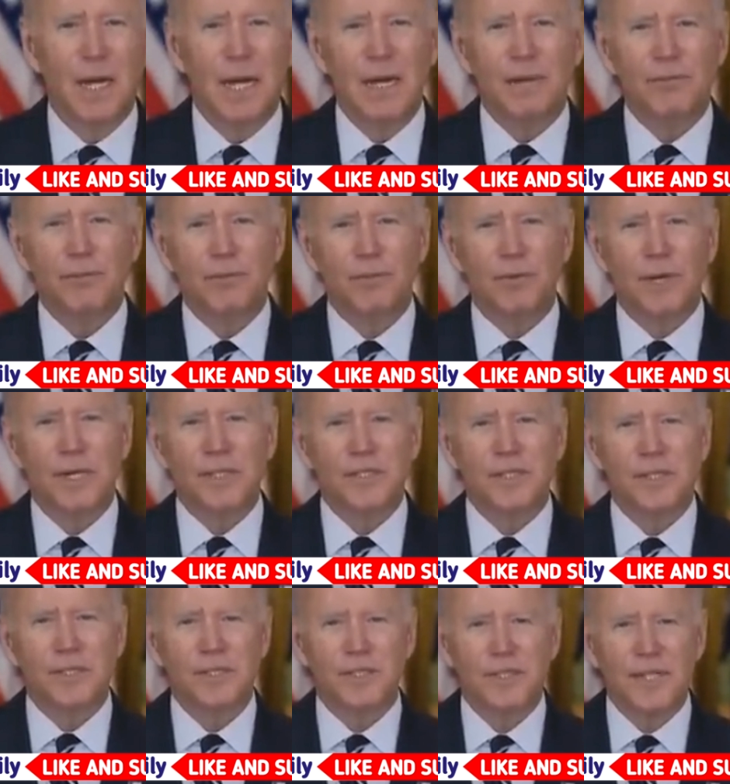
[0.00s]
ran for
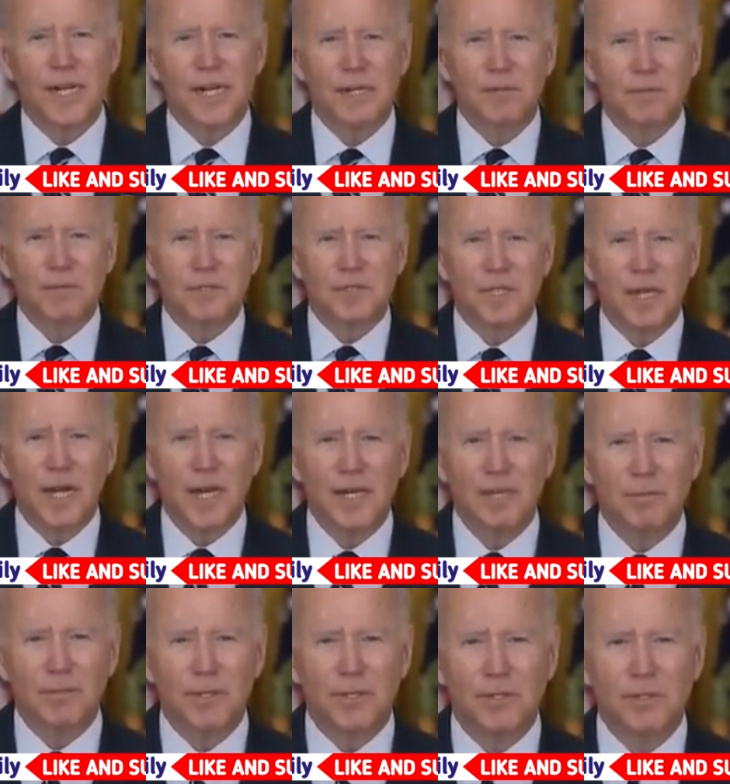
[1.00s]
president saying it was
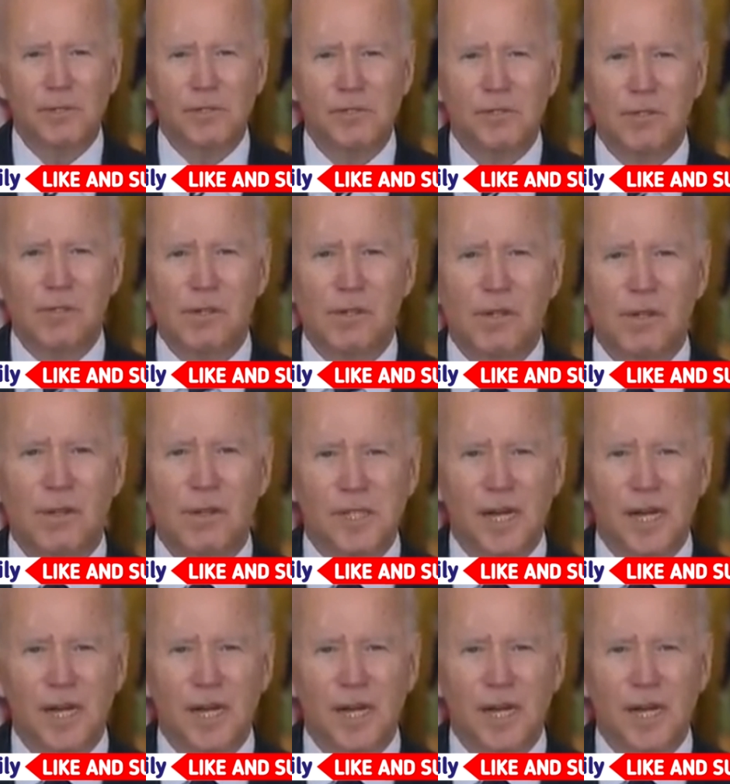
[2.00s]
time to reduce.